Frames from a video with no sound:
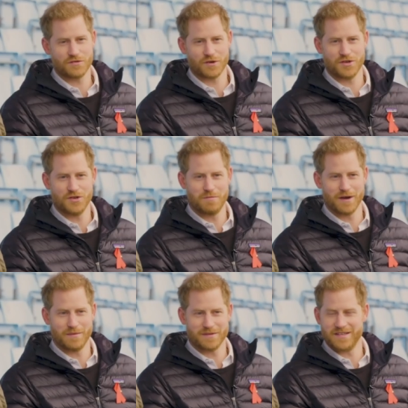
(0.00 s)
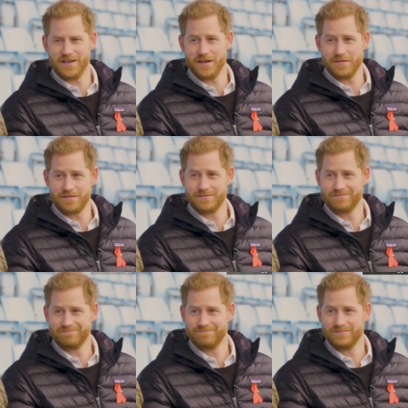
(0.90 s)
You've got a new purpose in life,
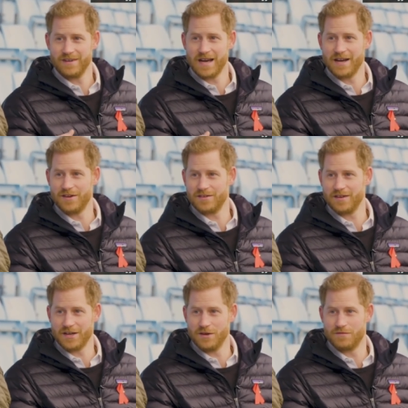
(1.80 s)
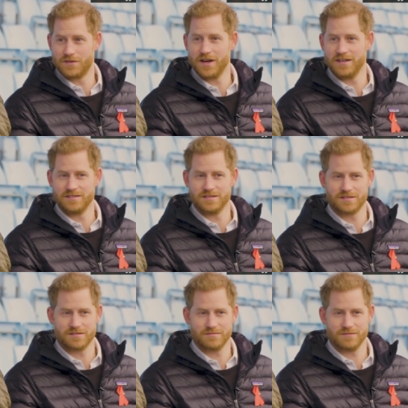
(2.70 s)
and you've
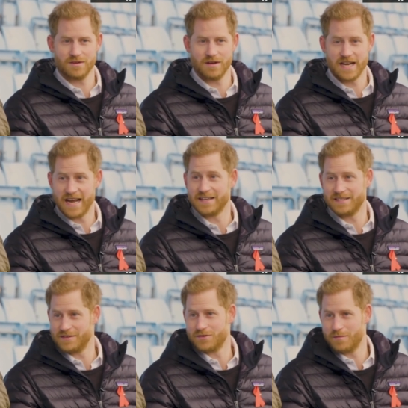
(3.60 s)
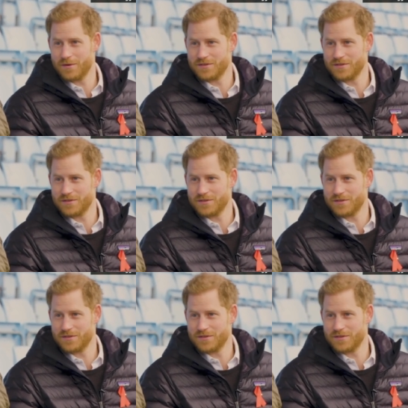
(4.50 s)
turned a negative into a